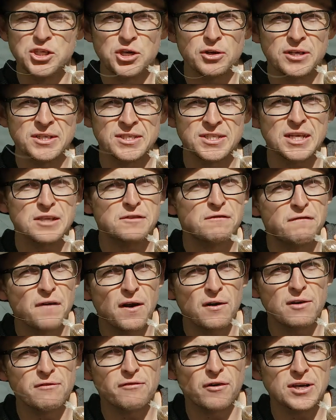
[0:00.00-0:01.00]
As you can see, it's
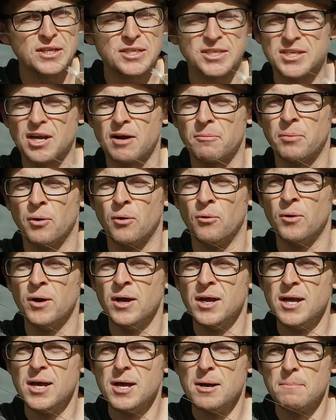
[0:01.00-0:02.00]
very, very supple.
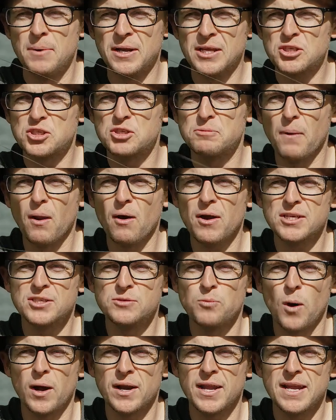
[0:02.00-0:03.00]
But it's
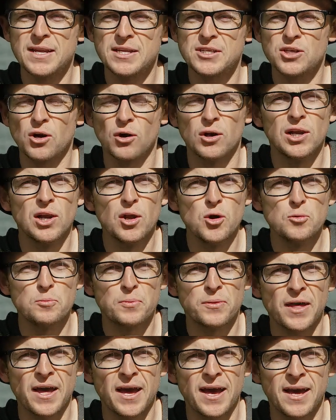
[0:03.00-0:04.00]
spliced one end, it's got a
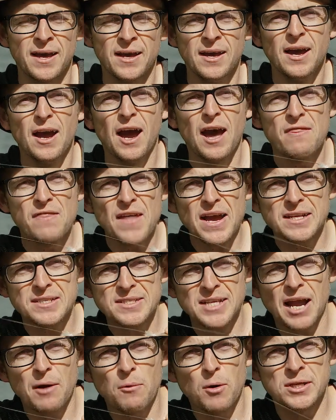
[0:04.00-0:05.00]
loop there, and
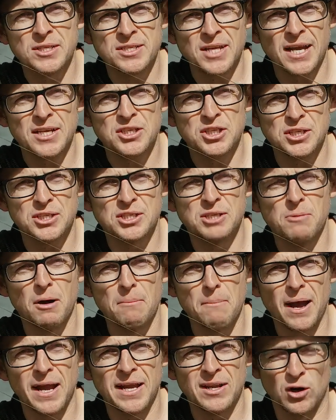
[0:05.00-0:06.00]
that's how I attach it to
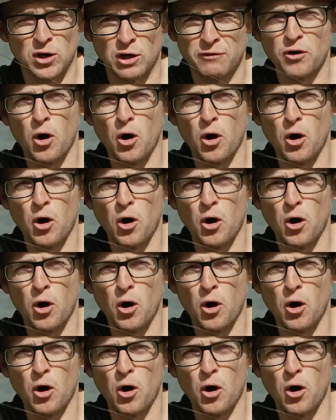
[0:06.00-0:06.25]
my main line.